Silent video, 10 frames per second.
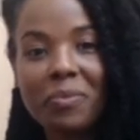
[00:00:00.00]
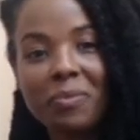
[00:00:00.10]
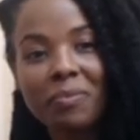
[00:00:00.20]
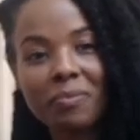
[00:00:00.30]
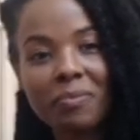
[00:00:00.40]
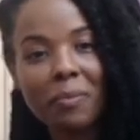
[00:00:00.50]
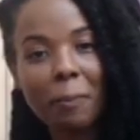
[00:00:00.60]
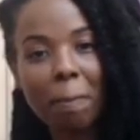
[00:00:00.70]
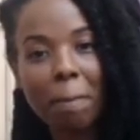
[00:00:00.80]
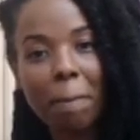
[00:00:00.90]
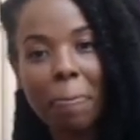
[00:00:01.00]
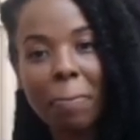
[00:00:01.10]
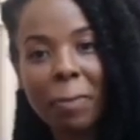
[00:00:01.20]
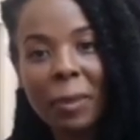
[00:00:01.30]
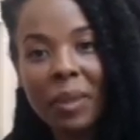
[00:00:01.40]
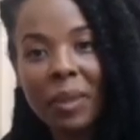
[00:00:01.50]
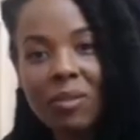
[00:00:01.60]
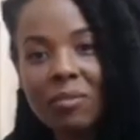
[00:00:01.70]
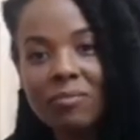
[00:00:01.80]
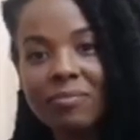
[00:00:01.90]

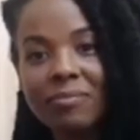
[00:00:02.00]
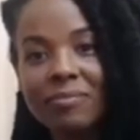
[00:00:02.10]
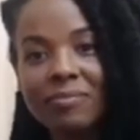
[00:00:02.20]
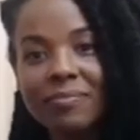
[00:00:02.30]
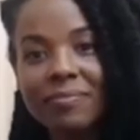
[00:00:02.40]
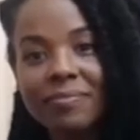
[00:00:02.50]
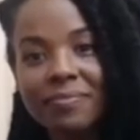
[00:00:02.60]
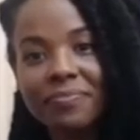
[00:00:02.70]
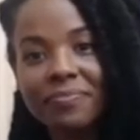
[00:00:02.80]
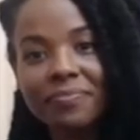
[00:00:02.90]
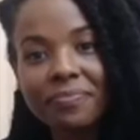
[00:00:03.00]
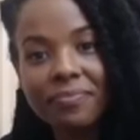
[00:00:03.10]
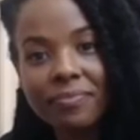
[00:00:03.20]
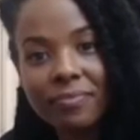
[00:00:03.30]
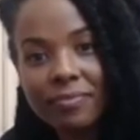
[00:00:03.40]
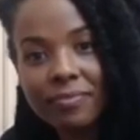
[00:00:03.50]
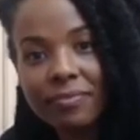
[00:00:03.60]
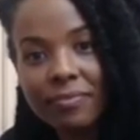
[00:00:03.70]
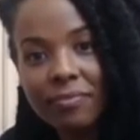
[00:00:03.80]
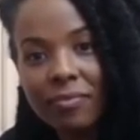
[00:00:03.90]

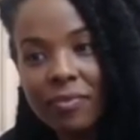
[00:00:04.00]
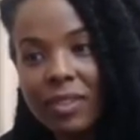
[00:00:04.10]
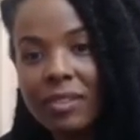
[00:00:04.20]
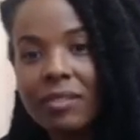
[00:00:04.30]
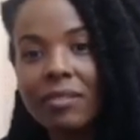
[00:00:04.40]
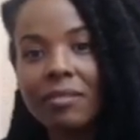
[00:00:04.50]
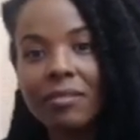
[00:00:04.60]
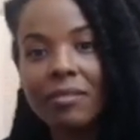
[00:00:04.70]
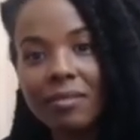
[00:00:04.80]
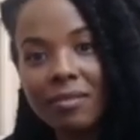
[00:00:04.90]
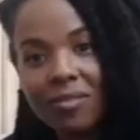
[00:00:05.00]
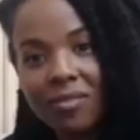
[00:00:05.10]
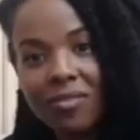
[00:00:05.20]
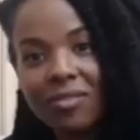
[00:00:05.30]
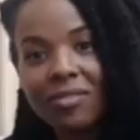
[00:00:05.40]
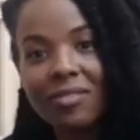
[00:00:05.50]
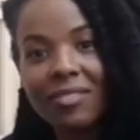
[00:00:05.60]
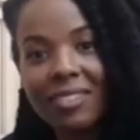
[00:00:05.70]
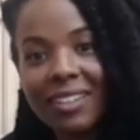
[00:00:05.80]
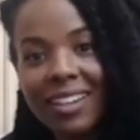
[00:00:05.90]
[no speech]